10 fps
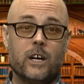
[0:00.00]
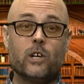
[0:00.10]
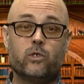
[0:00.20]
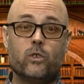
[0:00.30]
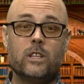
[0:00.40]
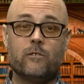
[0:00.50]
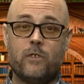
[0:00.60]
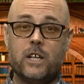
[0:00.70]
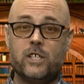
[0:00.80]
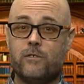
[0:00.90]
including the
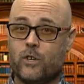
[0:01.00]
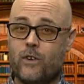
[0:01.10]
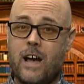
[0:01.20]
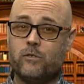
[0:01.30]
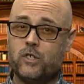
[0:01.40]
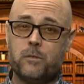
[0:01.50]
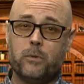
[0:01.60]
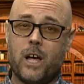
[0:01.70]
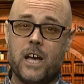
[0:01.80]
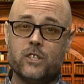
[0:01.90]
funds for crafts and
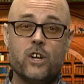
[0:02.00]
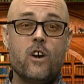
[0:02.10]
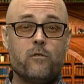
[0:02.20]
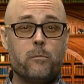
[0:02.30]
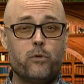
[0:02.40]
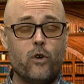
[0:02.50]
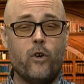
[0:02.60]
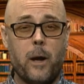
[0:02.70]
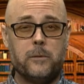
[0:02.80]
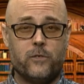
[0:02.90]
supplies for
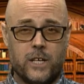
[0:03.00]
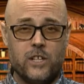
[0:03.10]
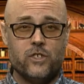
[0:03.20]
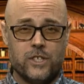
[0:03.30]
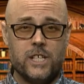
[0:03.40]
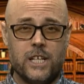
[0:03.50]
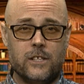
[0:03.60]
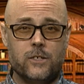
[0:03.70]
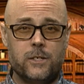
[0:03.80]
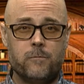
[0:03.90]
programs for kids and
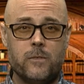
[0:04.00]
teens.